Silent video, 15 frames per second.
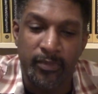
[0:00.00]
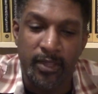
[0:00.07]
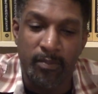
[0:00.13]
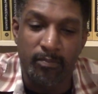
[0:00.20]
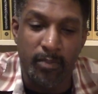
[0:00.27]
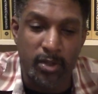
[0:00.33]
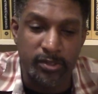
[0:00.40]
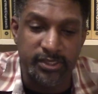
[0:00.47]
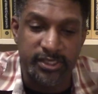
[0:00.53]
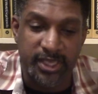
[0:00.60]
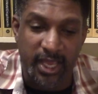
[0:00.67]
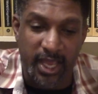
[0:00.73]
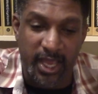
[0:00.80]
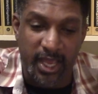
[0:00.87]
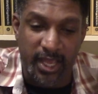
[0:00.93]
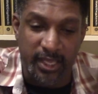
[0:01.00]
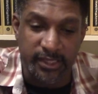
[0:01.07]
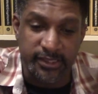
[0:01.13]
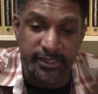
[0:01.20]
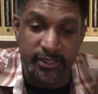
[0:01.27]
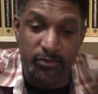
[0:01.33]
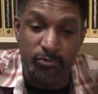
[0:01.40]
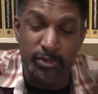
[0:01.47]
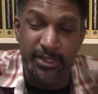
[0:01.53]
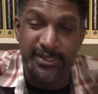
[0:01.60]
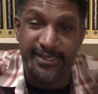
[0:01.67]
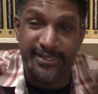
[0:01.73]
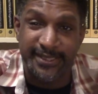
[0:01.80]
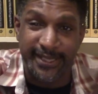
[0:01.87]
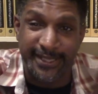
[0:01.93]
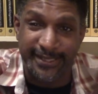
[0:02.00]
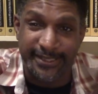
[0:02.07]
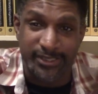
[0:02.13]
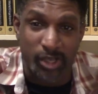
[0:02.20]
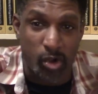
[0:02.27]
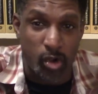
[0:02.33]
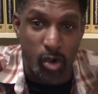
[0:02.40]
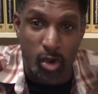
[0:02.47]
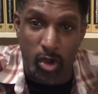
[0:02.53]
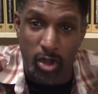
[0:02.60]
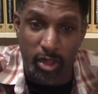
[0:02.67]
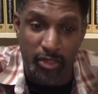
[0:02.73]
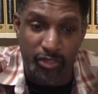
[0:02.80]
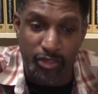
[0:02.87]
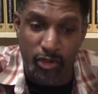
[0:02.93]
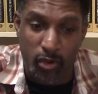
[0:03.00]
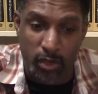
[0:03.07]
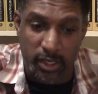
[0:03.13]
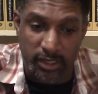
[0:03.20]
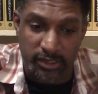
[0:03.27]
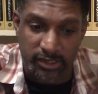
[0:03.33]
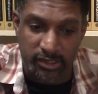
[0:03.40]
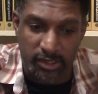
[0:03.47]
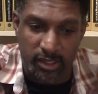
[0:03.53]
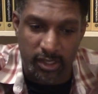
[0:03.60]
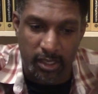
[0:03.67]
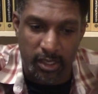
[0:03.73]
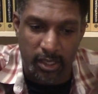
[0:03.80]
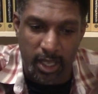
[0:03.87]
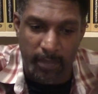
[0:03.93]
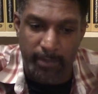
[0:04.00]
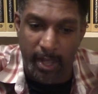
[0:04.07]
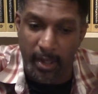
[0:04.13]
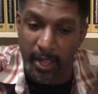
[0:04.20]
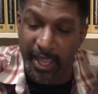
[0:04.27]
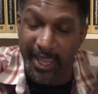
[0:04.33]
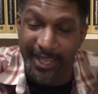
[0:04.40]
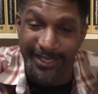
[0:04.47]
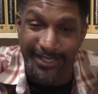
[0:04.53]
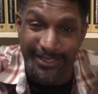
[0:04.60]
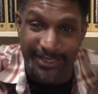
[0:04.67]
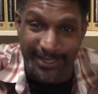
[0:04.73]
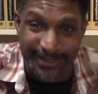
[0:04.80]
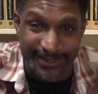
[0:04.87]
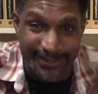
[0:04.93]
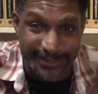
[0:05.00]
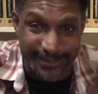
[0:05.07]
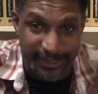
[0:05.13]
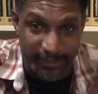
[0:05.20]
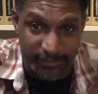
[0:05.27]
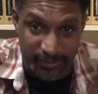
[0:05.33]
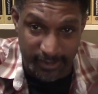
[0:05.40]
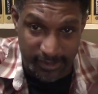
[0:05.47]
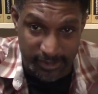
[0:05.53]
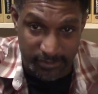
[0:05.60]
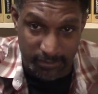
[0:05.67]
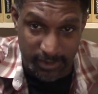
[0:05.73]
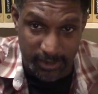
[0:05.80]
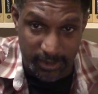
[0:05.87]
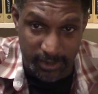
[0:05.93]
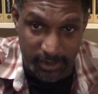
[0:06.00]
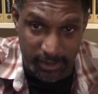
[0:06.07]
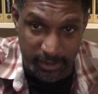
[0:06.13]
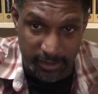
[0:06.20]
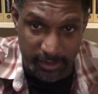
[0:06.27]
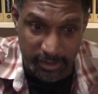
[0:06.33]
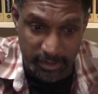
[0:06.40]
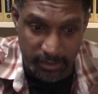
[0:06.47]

Most guys would cease all thoughts about anything serious with Lilith.